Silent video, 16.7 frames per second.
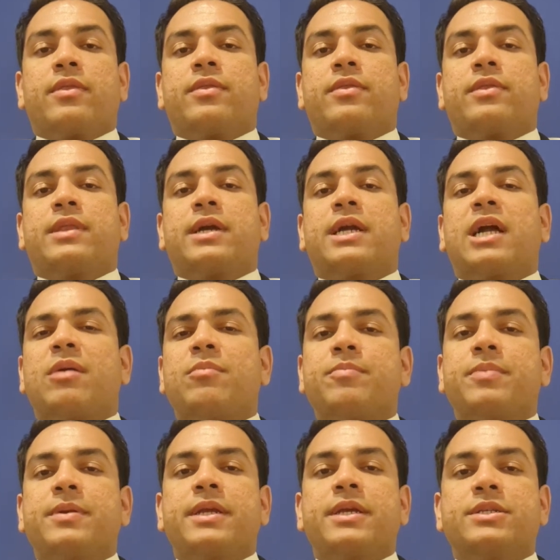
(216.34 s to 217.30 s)
the
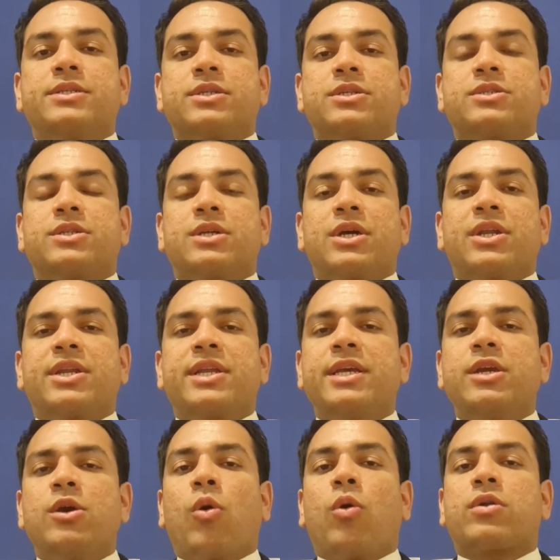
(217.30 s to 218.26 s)
company just
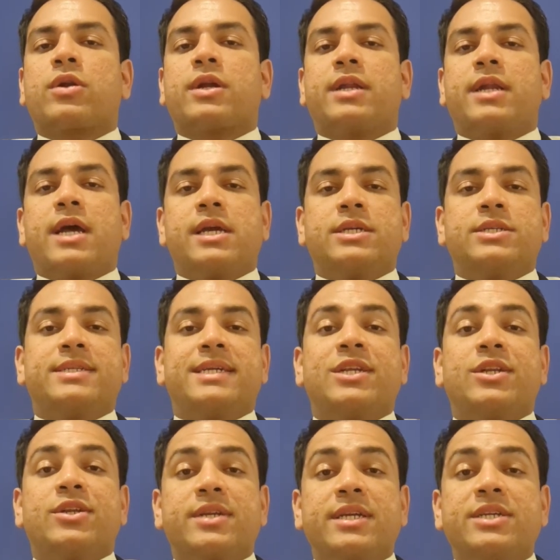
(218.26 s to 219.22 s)
reorganized
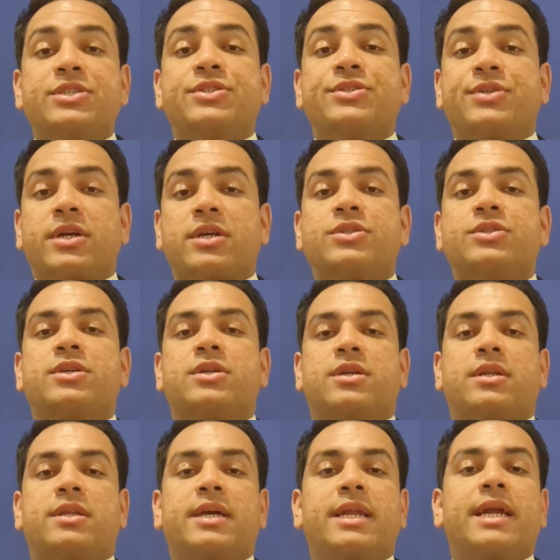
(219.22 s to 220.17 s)
and
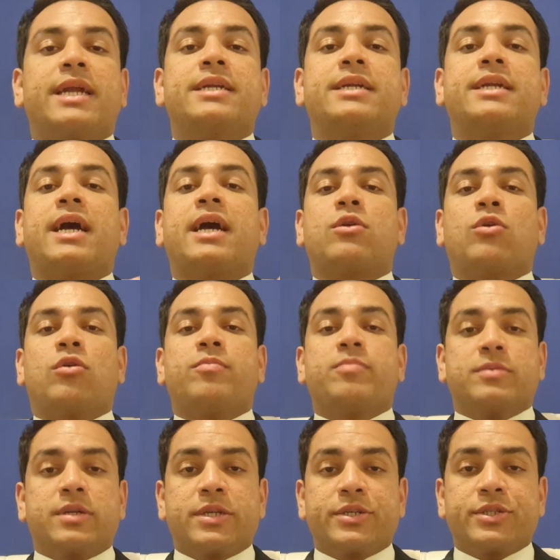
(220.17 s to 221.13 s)
restructured their entire
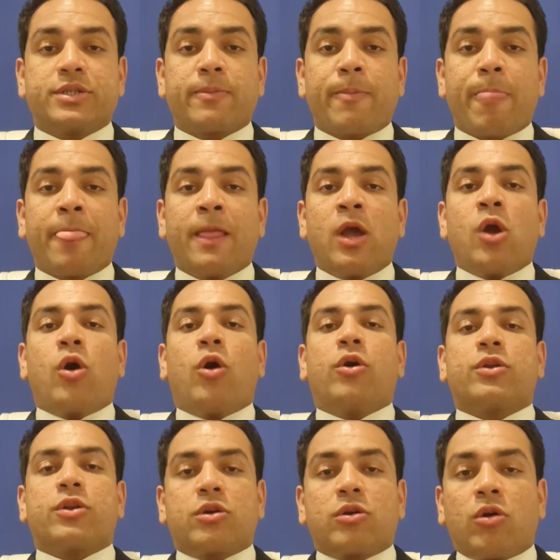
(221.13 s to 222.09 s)
operation
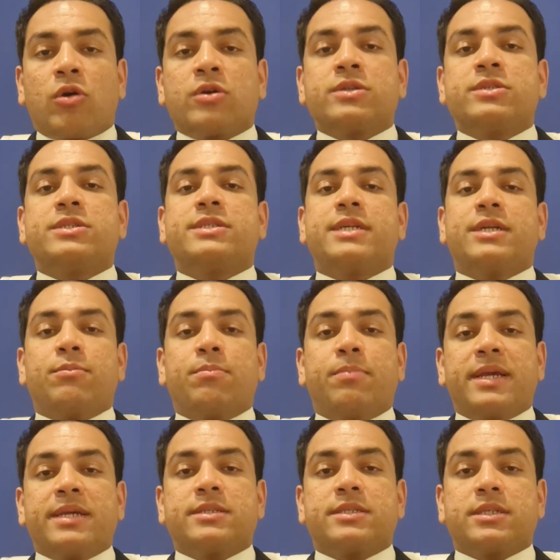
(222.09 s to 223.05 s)
on a constant
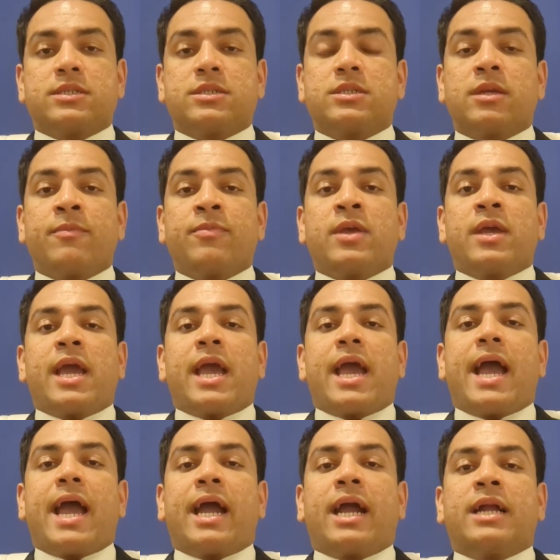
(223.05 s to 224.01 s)
basis.
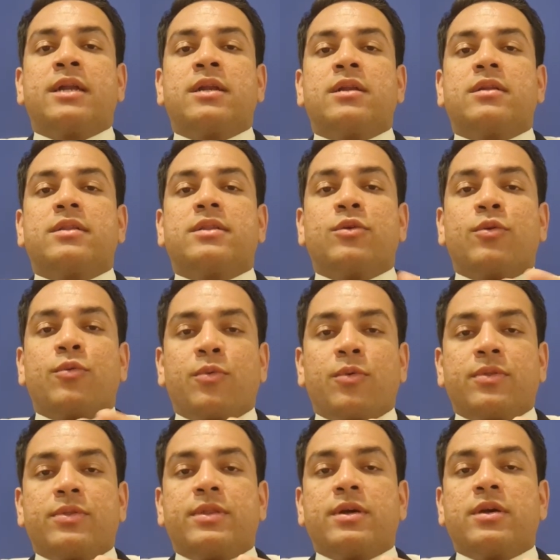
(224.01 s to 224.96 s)
And
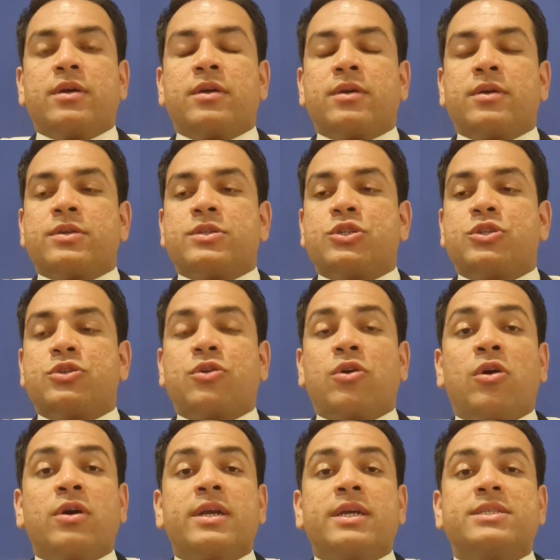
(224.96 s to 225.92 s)
the
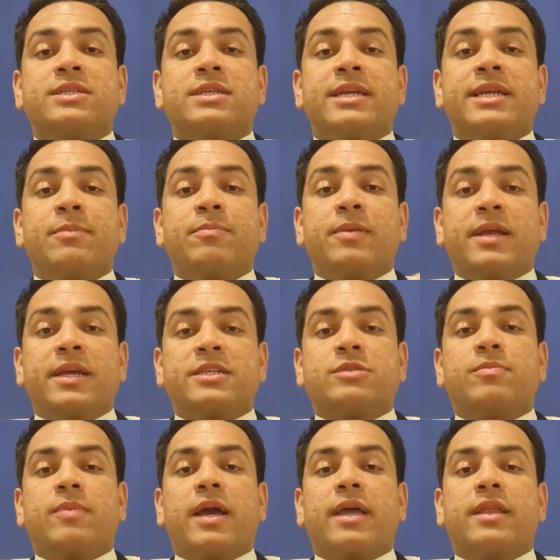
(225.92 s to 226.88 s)
strong is
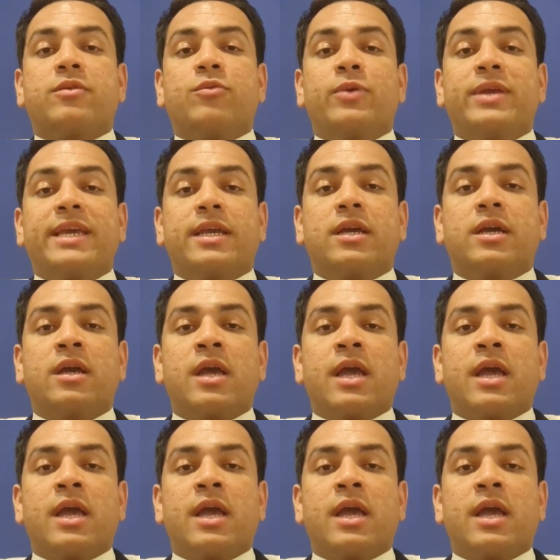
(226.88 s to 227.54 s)
replaced by the weak,